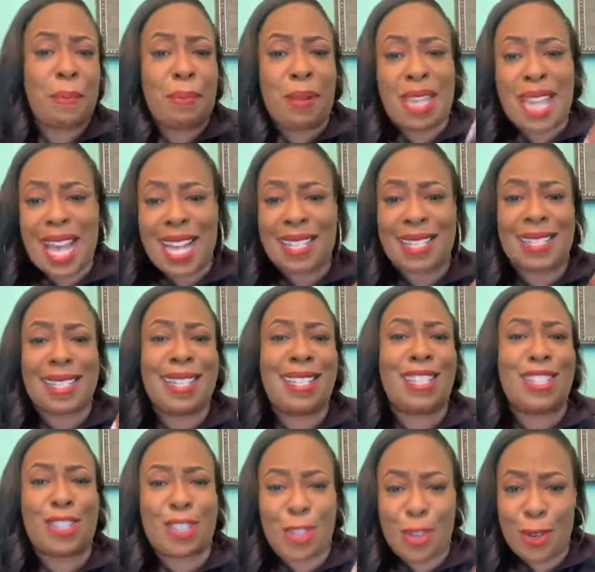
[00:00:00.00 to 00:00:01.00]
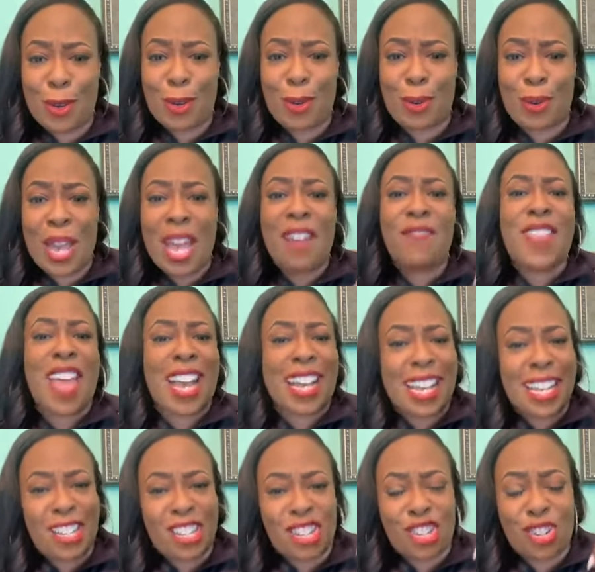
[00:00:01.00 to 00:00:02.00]
blessings too that
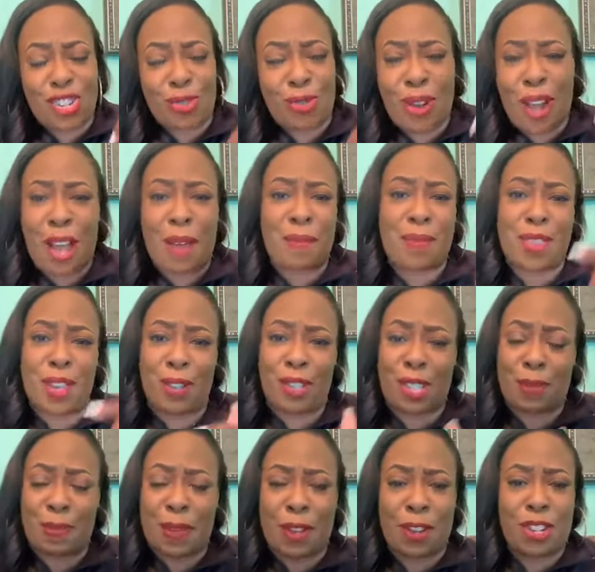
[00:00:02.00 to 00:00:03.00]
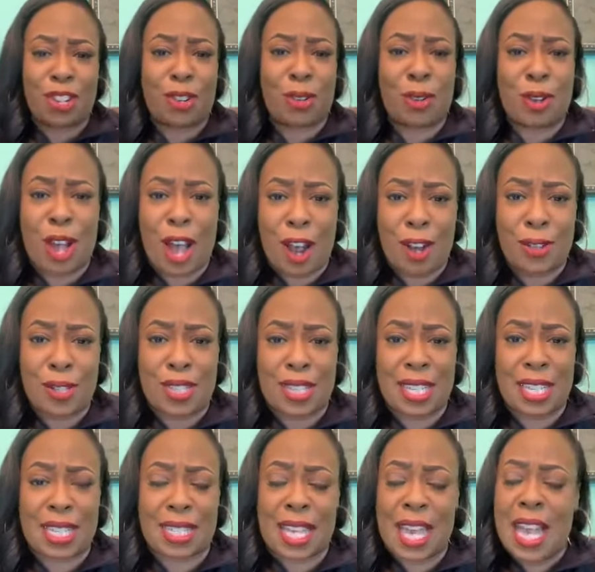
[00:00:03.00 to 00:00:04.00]
can trump those spiritual
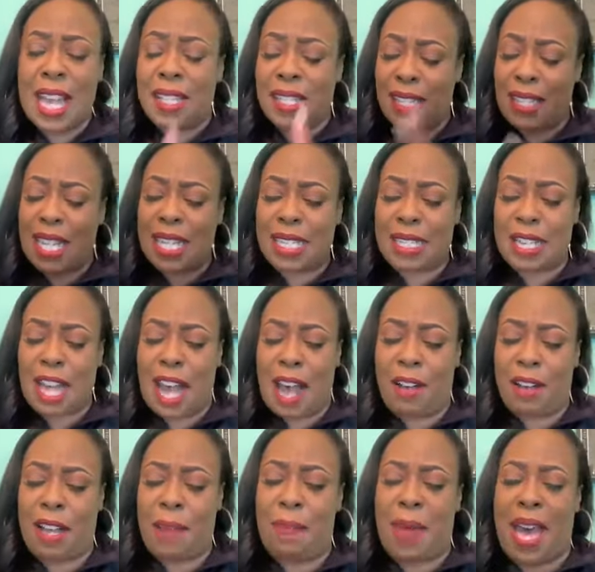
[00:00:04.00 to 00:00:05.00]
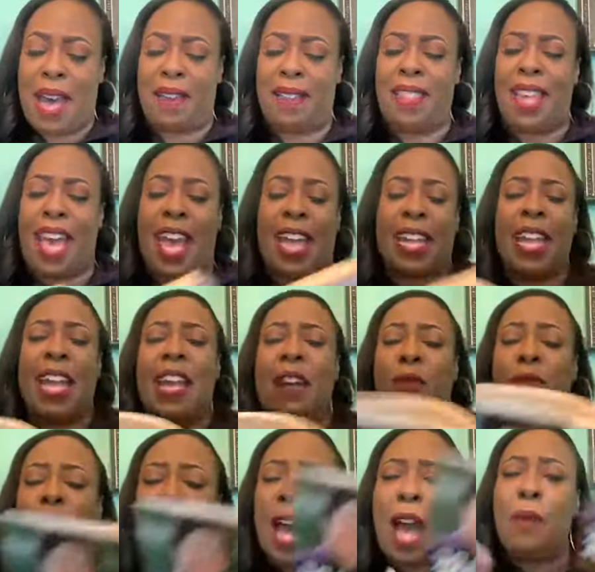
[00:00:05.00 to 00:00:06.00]
curses. So let's talk about that.
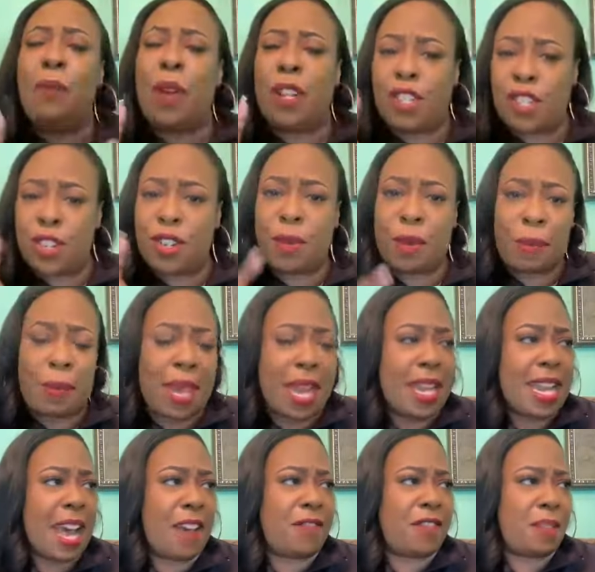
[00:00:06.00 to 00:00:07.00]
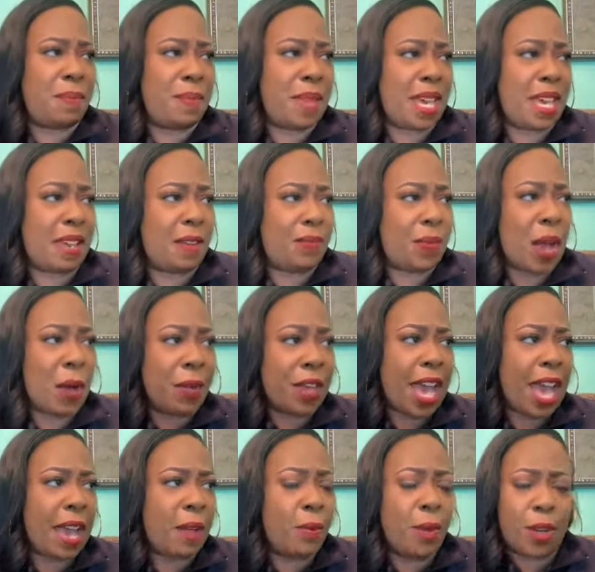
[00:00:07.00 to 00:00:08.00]
I want you to repeat after me.
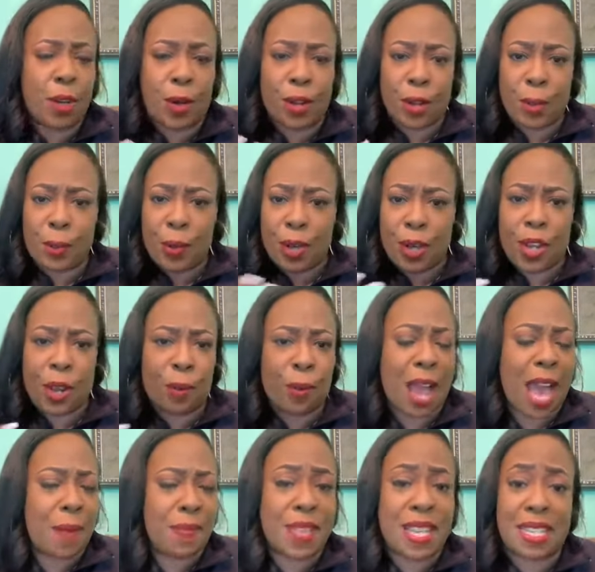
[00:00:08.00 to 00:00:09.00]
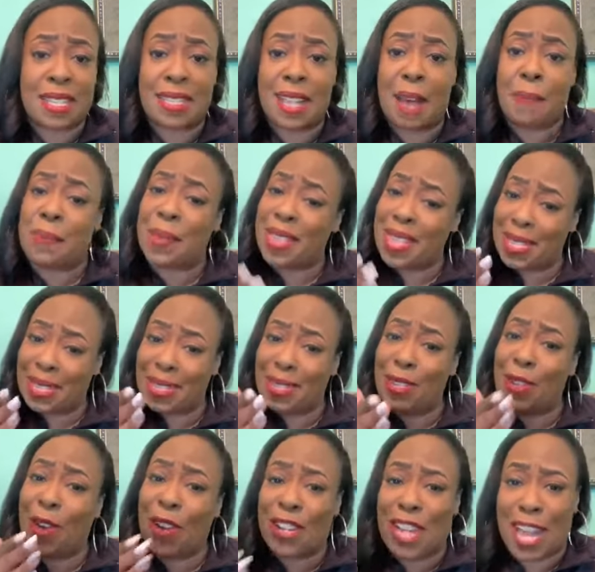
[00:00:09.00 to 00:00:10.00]
Okay, we're gonna wrap this up, but this
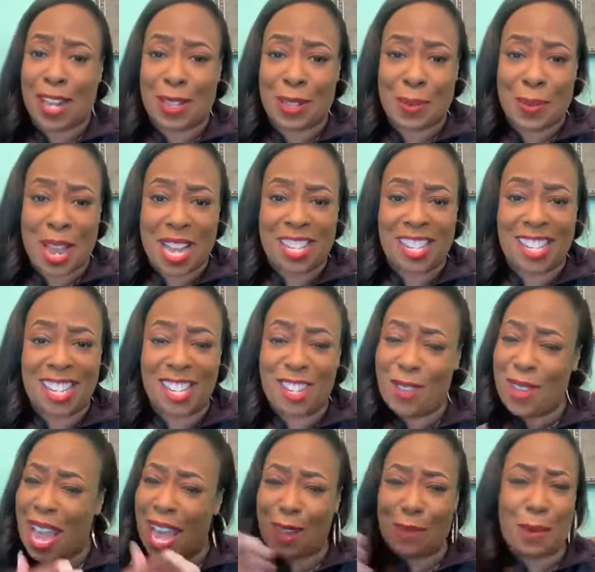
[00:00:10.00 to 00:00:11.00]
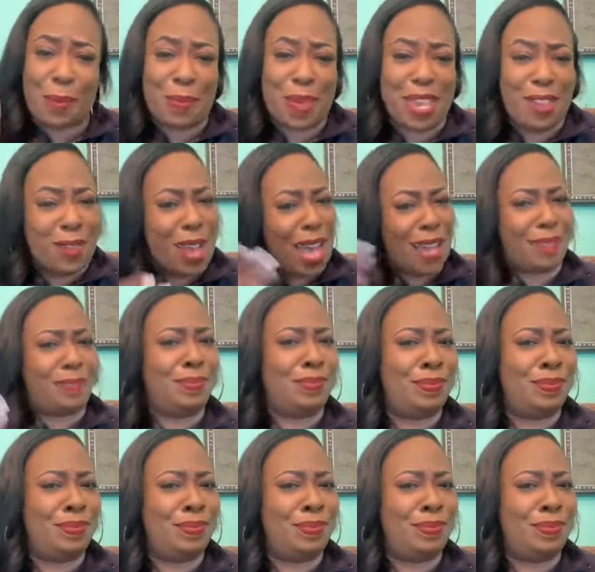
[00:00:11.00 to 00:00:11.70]
is your declaration. You gotta repeat, gotta